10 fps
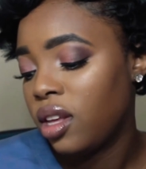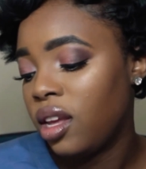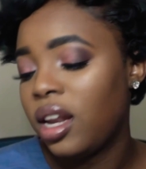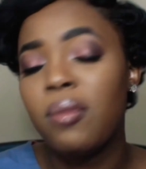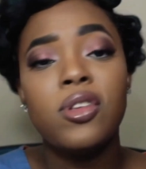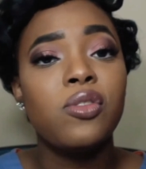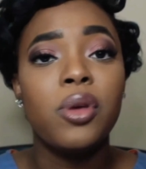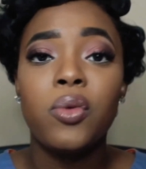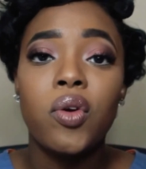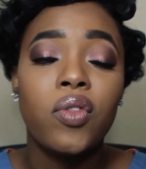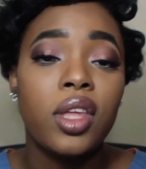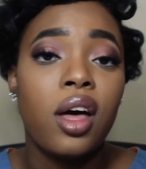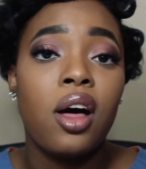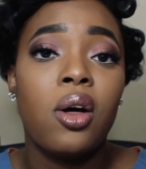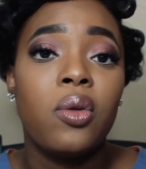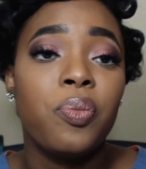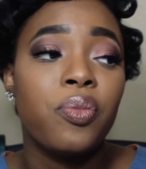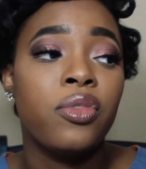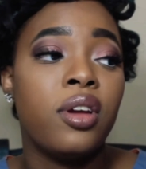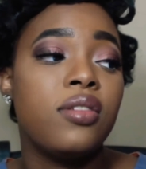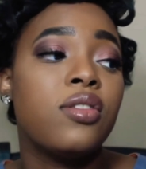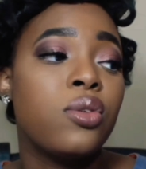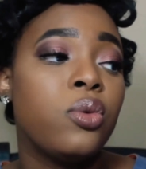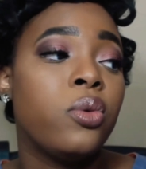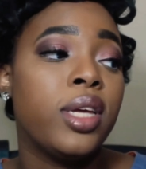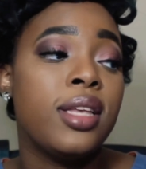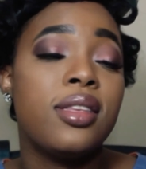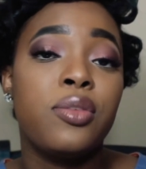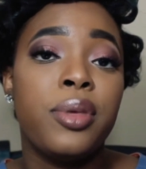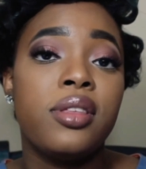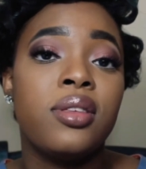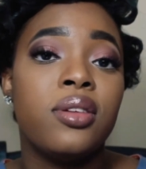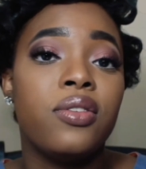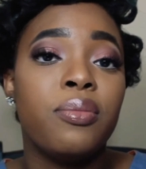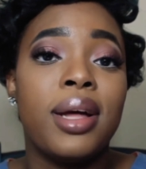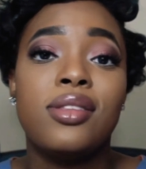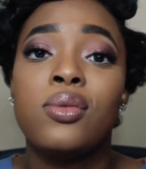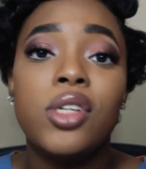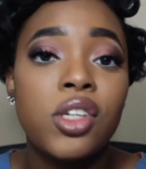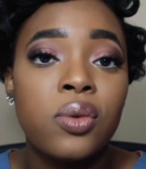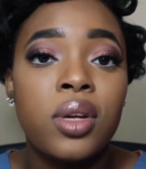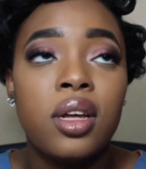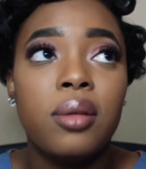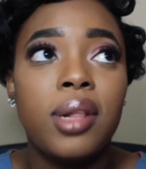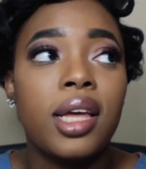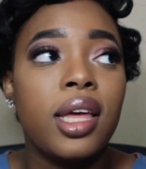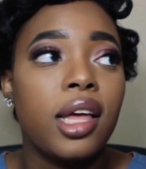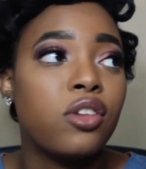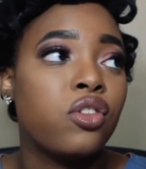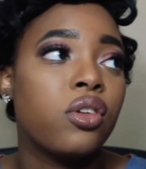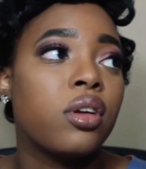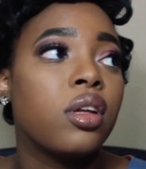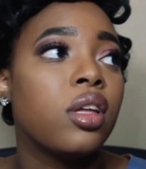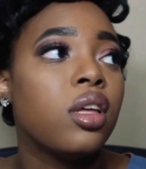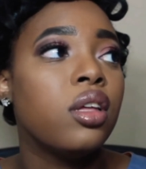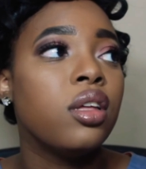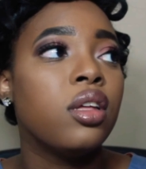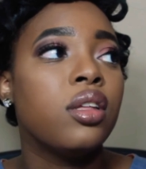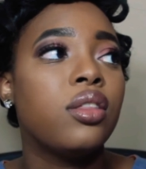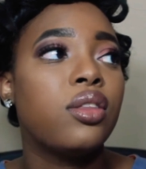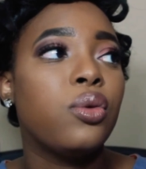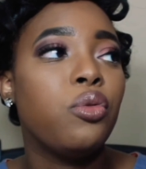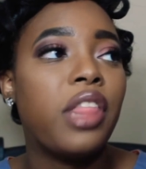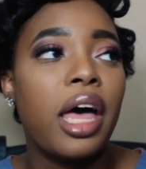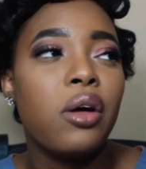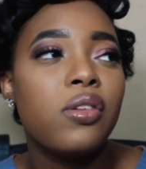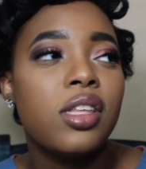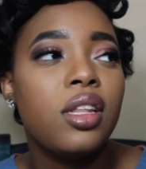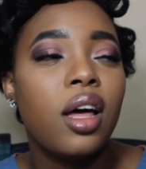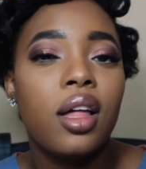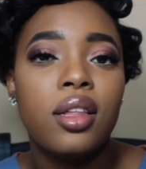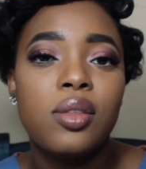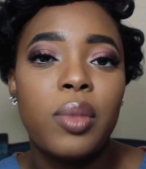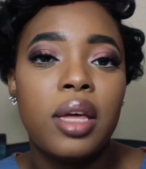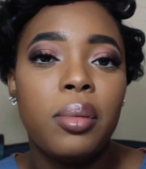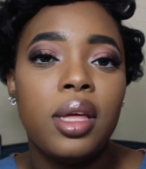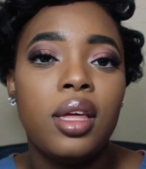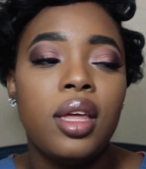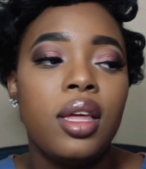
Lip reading: And I'm just be real with y'all. Nursing school is expensive. My tuition went up like an extra $2,000 maybe.